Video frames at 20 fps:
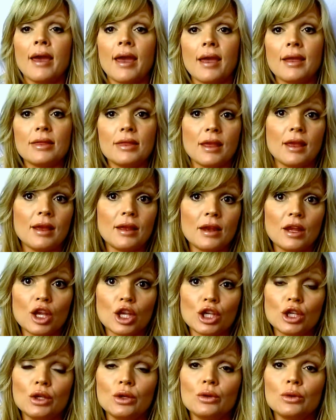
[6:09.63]
and then
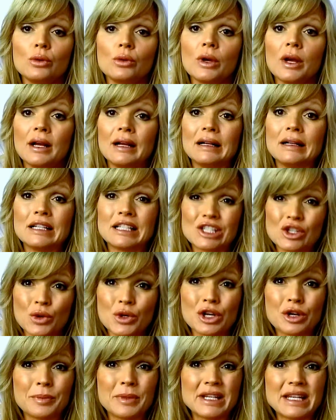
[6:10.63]
you
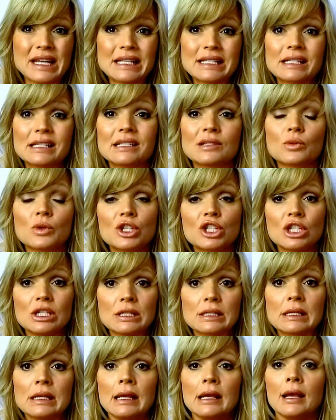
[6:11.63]
tore your meniscus, which
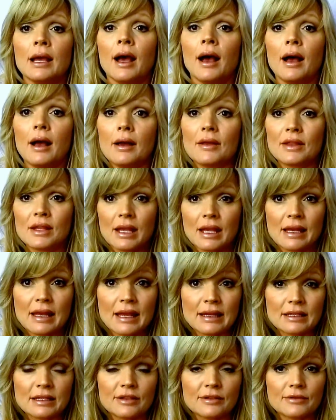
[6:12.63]
is the
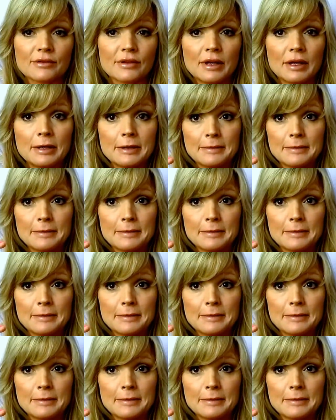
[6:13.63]
connective